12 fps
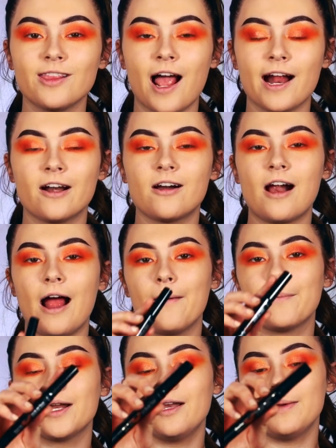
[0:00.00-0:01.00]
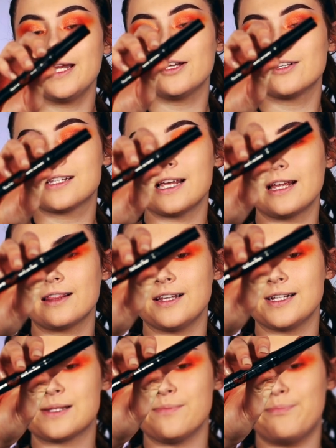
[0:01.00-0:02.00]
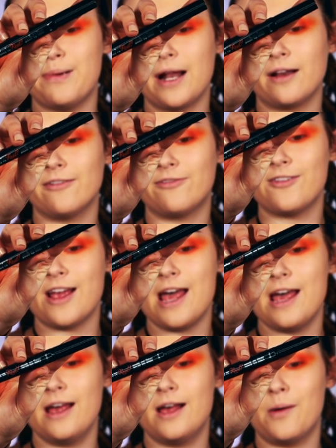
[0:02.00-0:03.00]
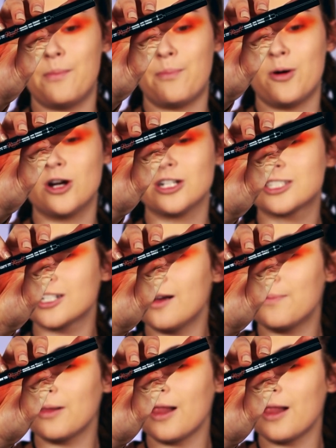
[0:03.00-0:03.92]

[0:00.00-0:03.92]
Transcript: liner, I'm gonna be using this Benefit push-up